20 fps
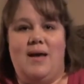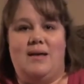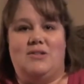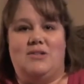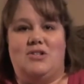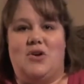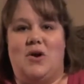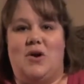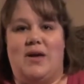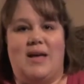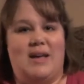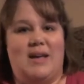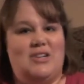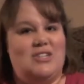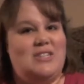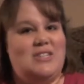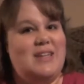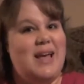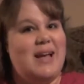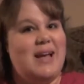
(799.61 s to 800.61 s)
So again,
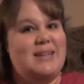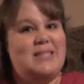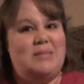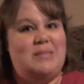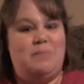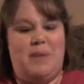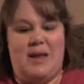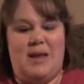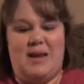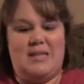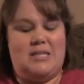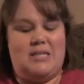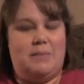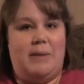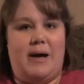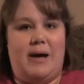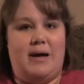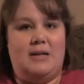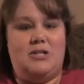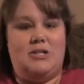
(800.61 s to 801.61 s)
just take any
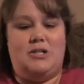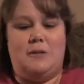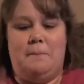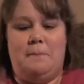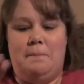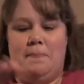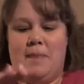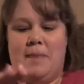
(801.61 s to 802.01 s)
sponge,